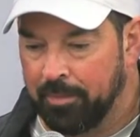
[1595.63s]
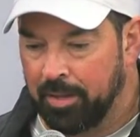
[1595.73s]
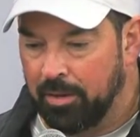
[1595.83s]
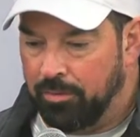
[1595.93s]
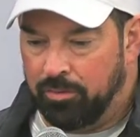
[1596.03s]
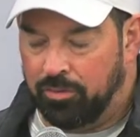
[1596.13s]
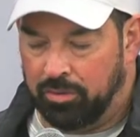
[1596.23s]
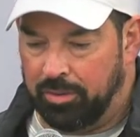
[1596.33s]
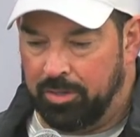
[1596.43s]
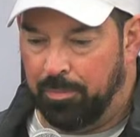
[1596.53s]
You know,
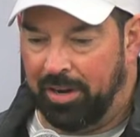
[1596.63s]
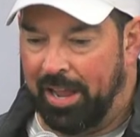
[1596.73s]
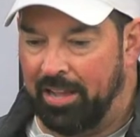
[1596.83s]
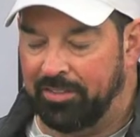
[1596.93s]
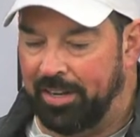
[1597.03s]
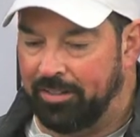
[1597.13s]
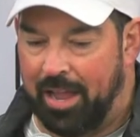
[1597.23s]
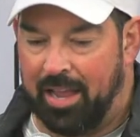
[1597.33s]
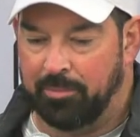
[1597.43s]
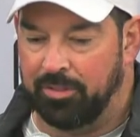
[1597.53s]
you bring guys in at
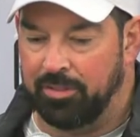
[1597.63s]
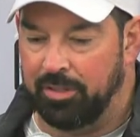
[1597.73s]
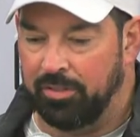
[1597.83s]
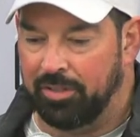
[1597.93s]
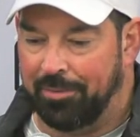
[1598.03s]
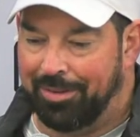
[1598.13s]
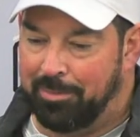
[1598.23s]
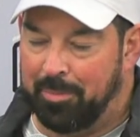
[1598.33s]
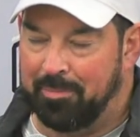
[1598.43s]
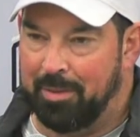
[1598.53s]
times, and you say, well,
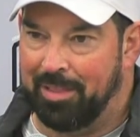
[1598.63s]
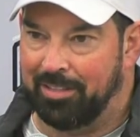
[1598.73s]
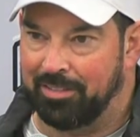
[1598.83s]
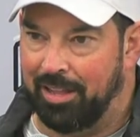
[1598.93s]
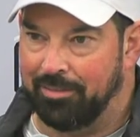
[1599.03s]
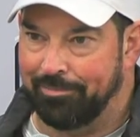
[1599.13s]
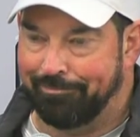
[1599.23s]
maybe that's not